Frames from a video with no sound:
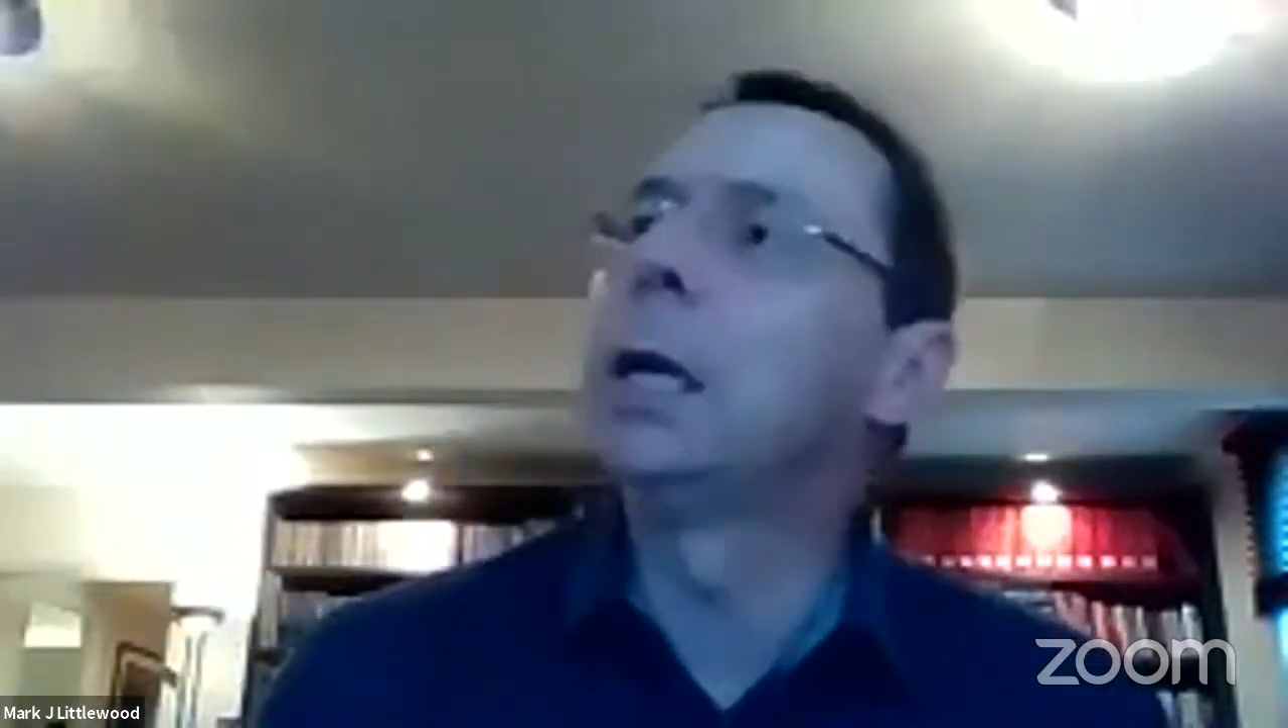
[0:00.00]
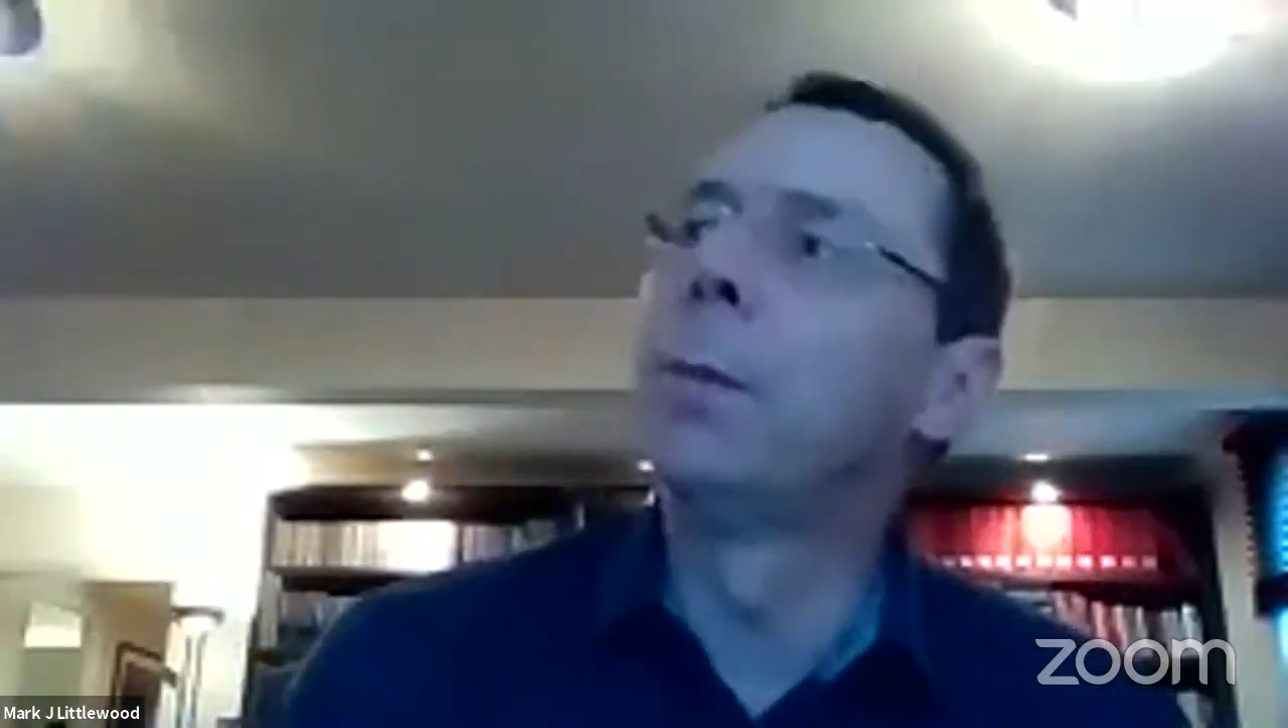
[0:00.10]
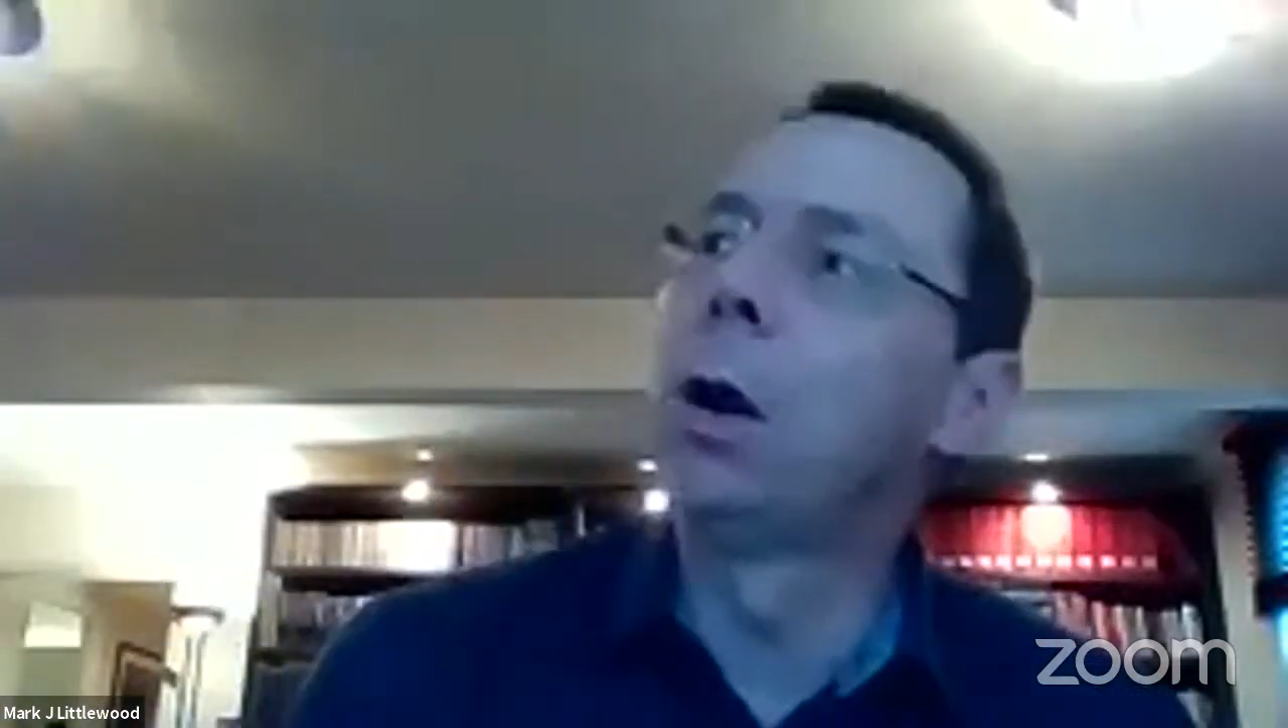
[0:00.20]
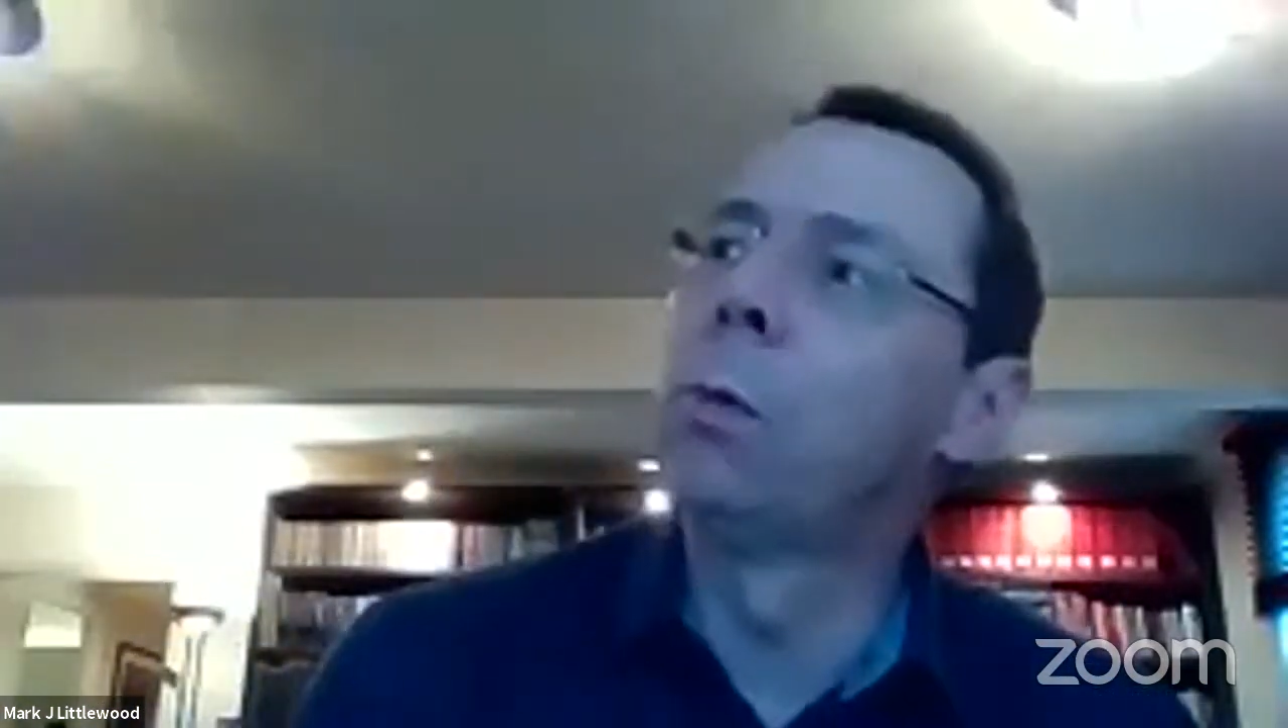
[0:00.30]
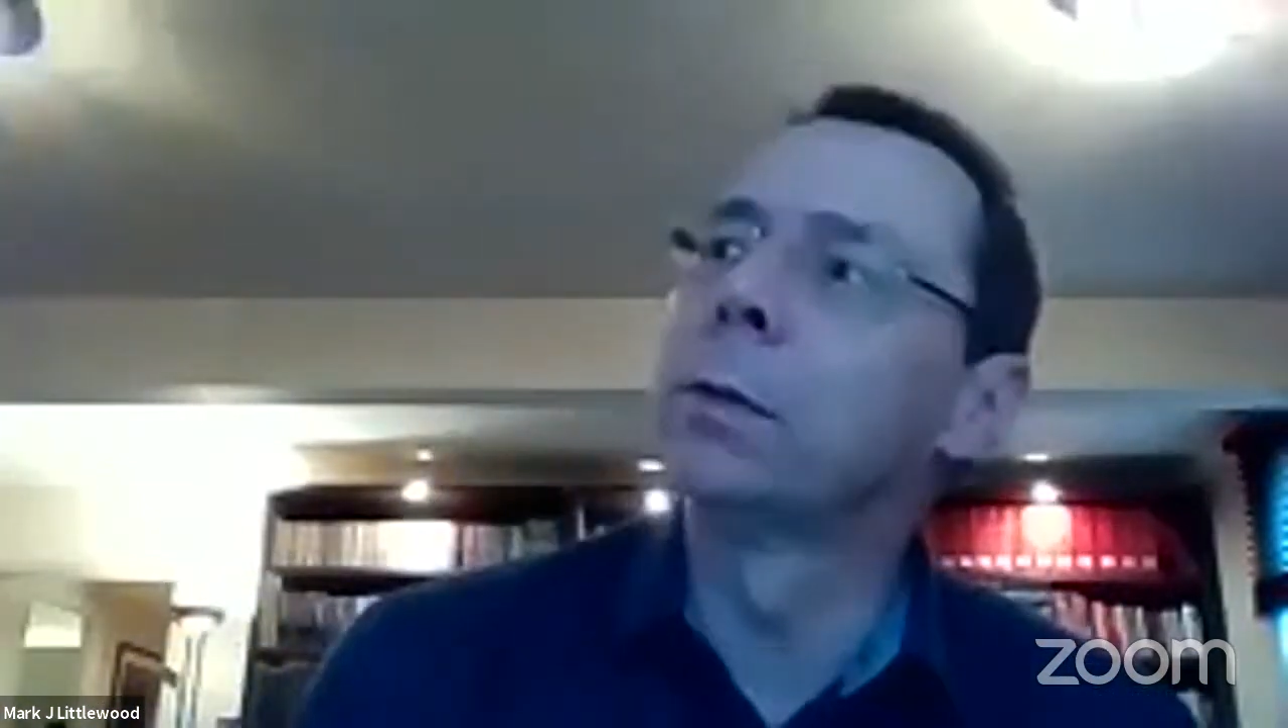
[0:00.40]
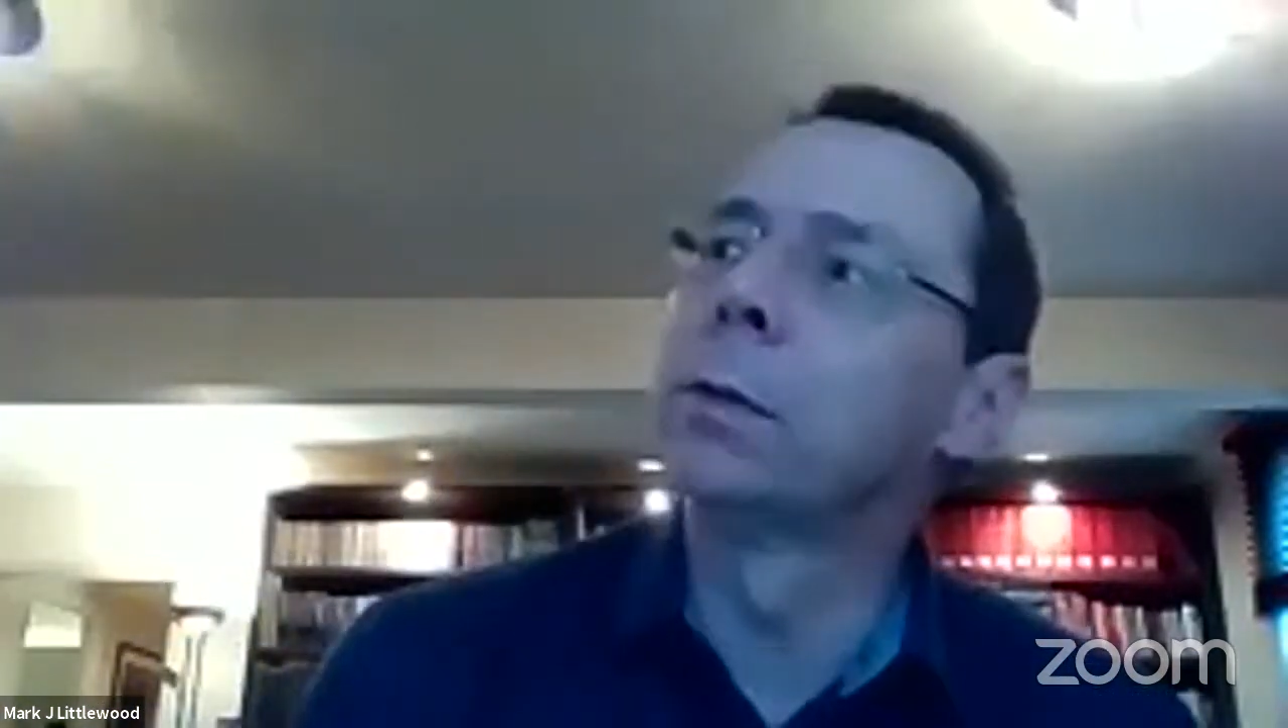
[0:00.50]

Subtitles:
You might well